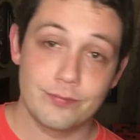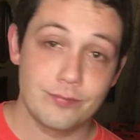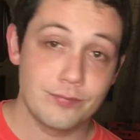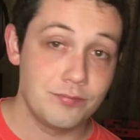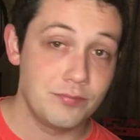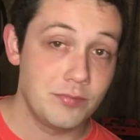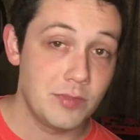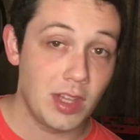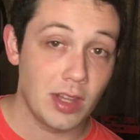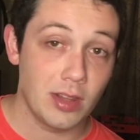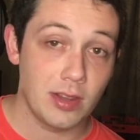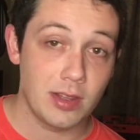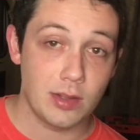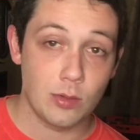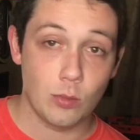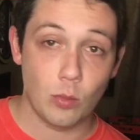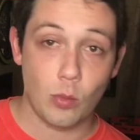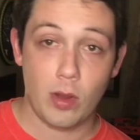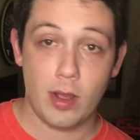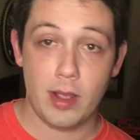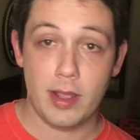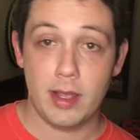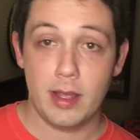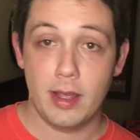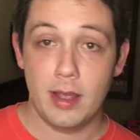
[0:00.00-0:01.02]
Dillian
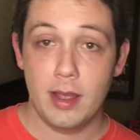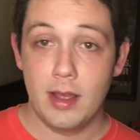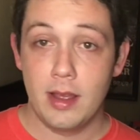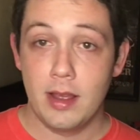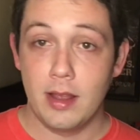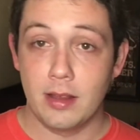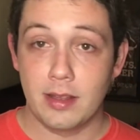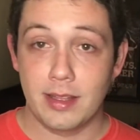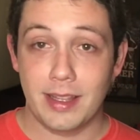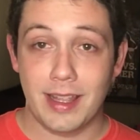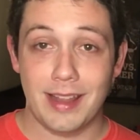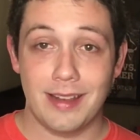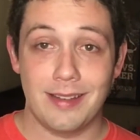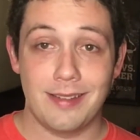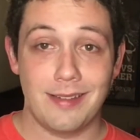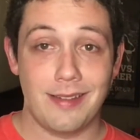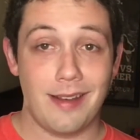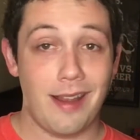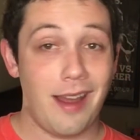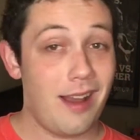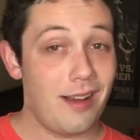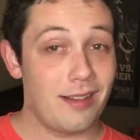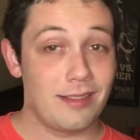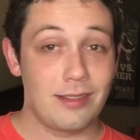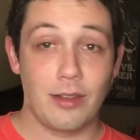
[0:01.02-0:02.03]
Whyte getting
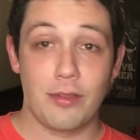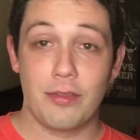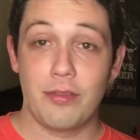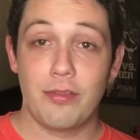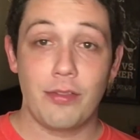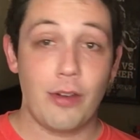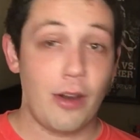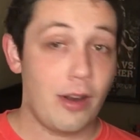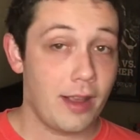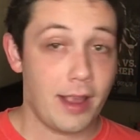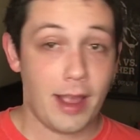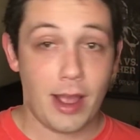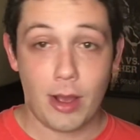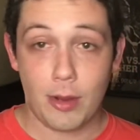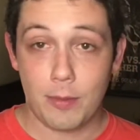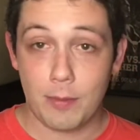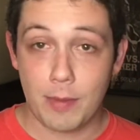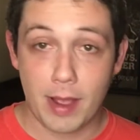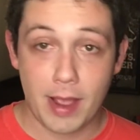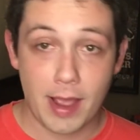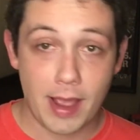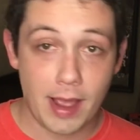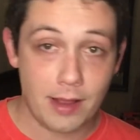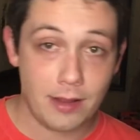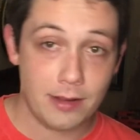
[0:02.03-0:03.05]
knocked the fuck out by
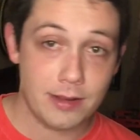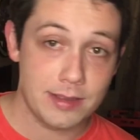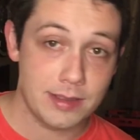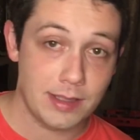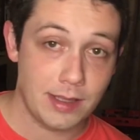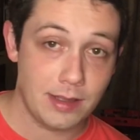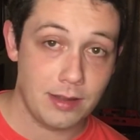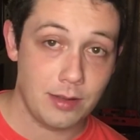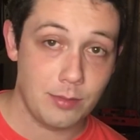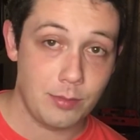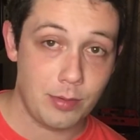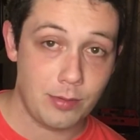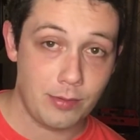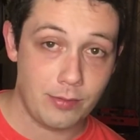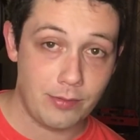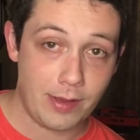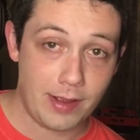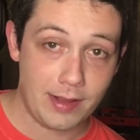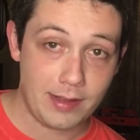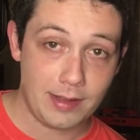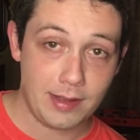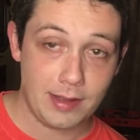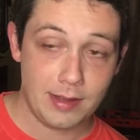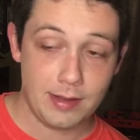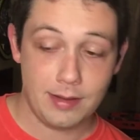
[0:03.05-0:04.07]
Alexander
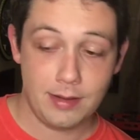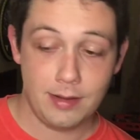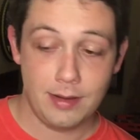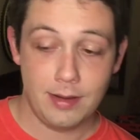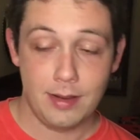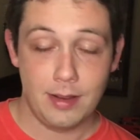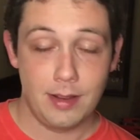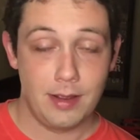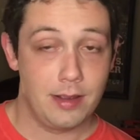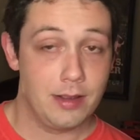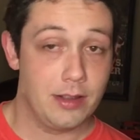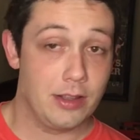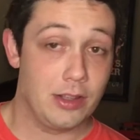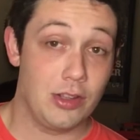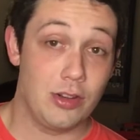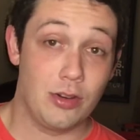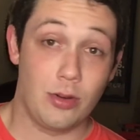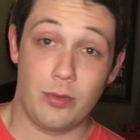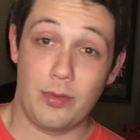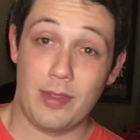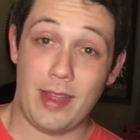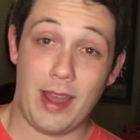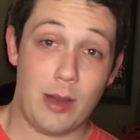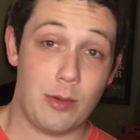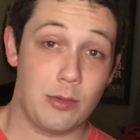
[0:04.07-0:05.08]
Povetkin. You know,
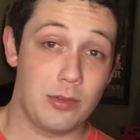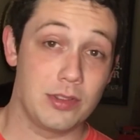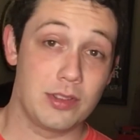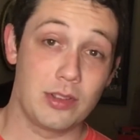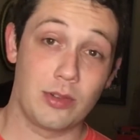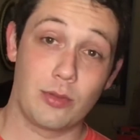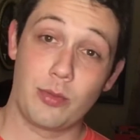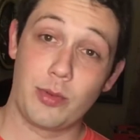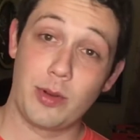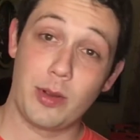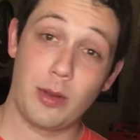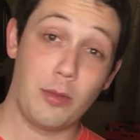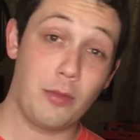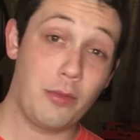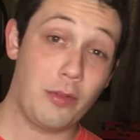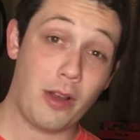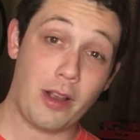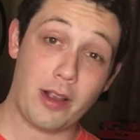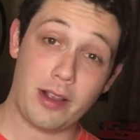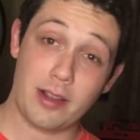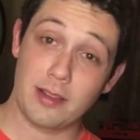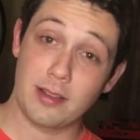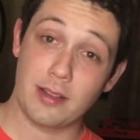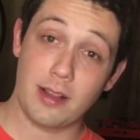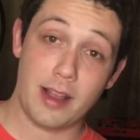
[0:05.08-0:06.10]
that was a real
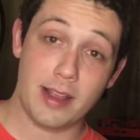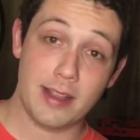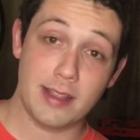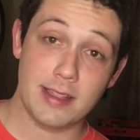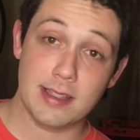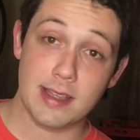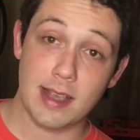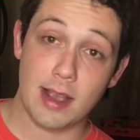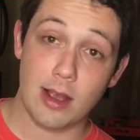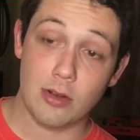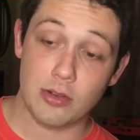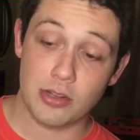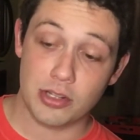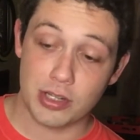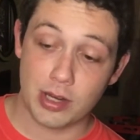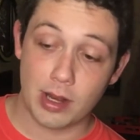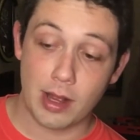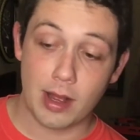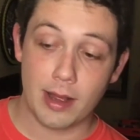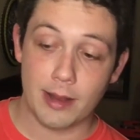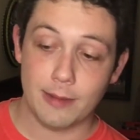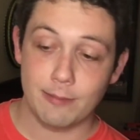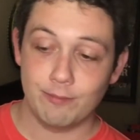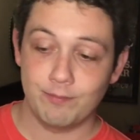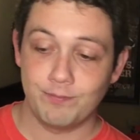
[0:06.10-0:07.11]
fucking lights out
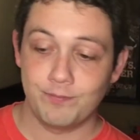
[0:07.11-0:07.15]
shot.